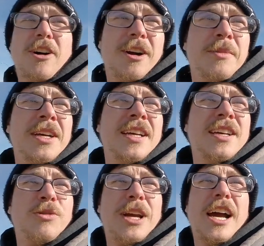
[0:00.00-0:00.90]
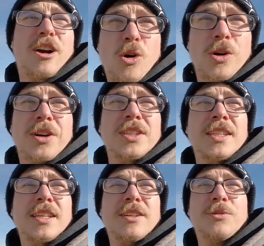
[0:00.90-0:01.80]
carp. We got corn,
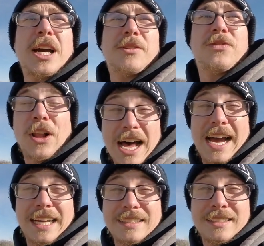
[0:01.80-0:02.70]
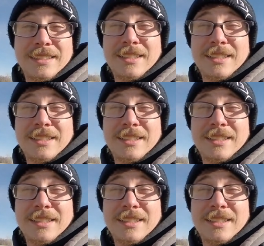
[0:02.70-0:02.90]
we got flies,